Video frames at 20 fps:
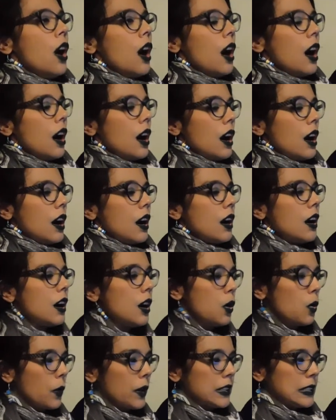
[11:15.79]
uh,
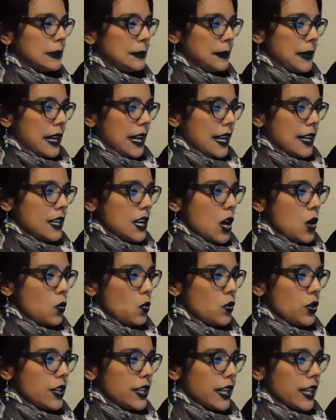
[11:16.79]
where a man
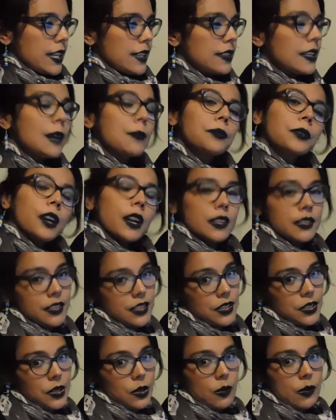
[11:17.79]
would kidnap
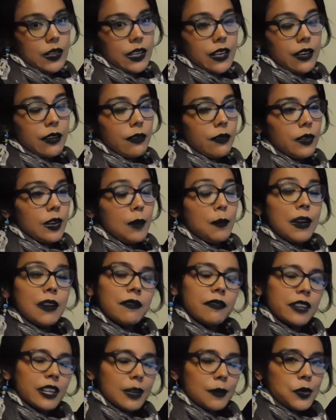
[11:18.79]
prostitutes, kill them, and
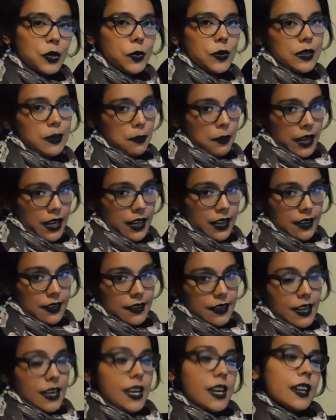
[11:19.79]
feed them to his pigs.